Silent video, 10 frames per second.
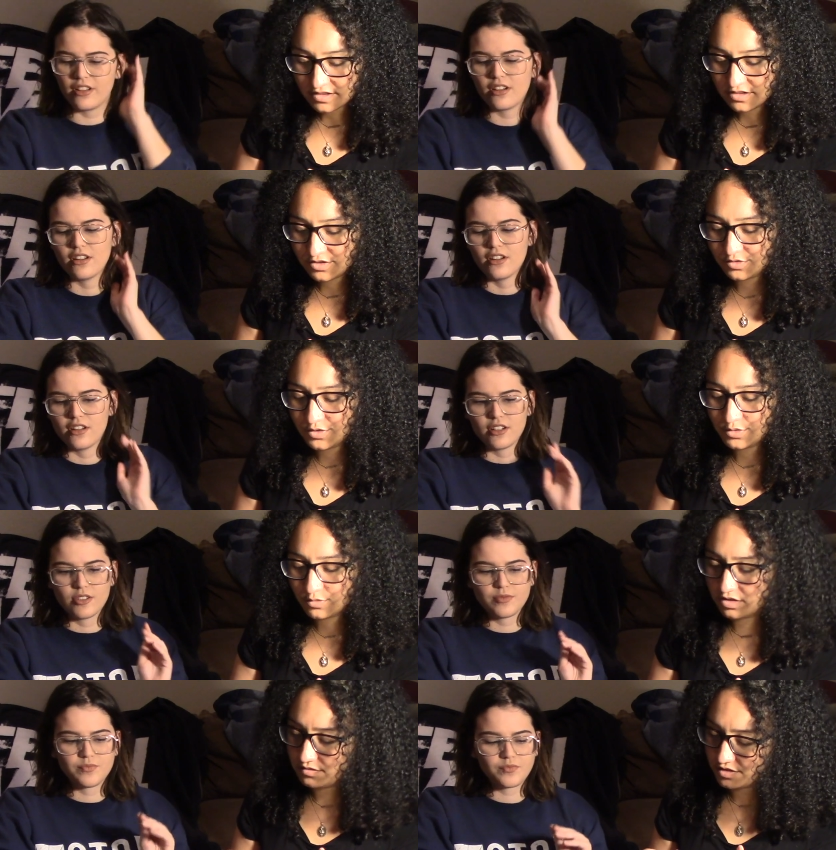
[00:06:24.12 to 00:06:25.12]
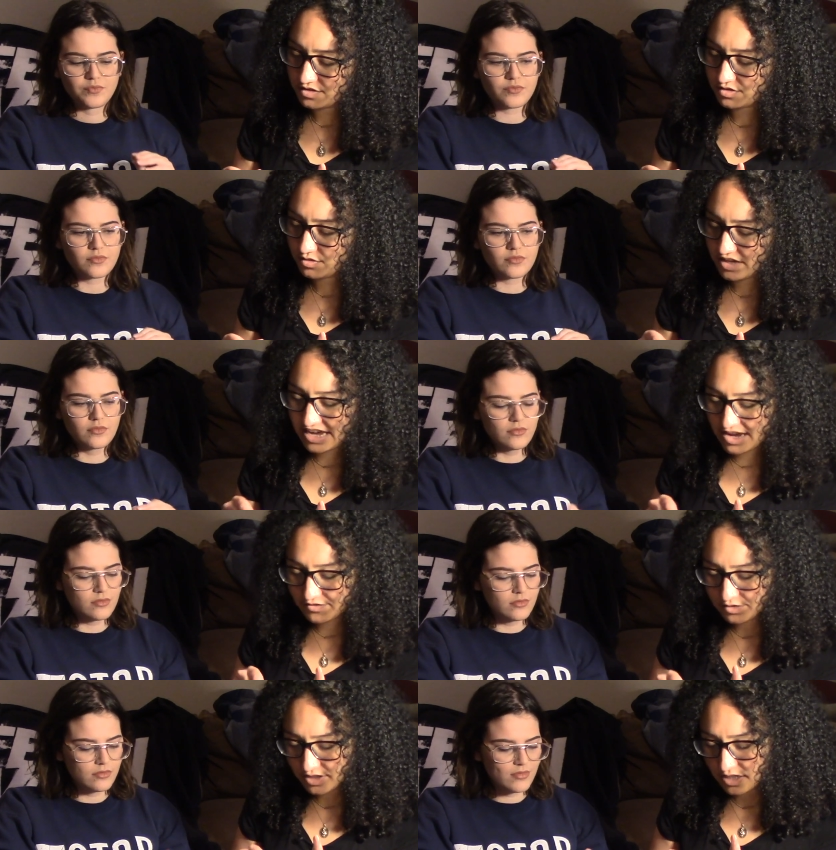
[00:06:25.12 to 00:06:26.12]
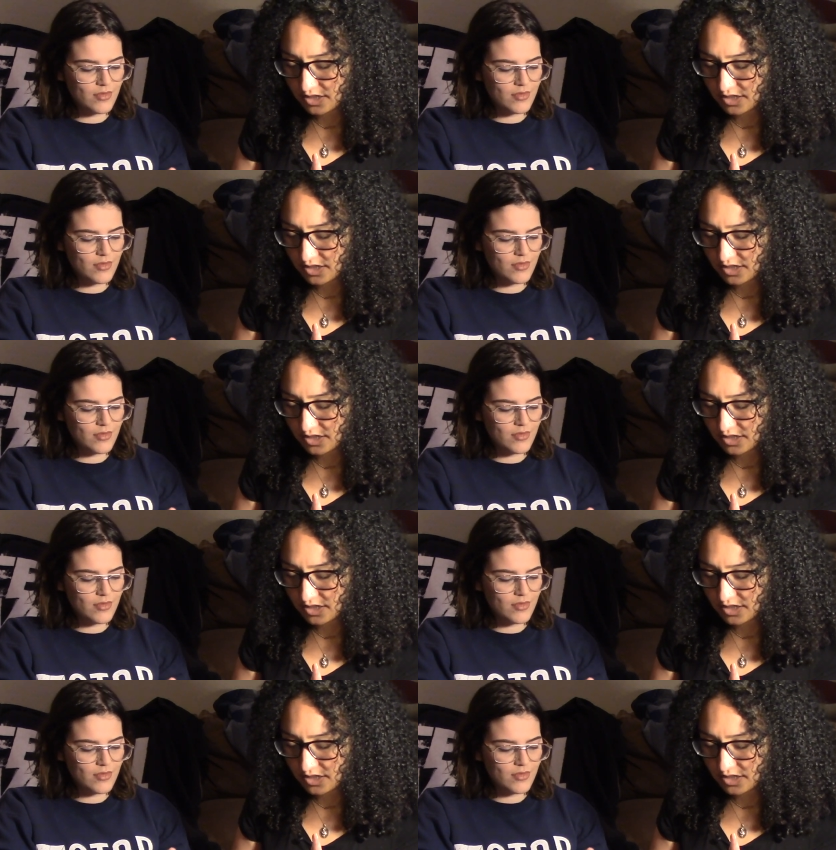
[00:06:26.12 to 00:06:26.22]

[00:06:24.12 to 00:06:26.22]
Speaker 1: So two. Well, this is only a half. You said.